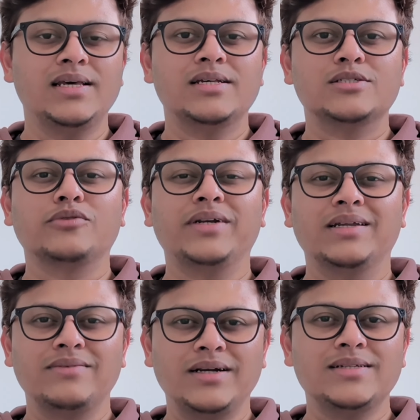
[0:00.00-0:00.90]
so we
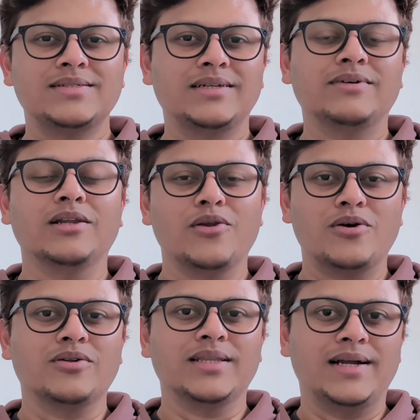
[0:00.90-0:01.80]
definitely save a
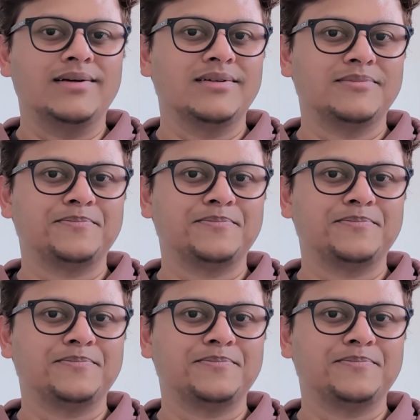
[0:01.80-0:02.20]
lot on that.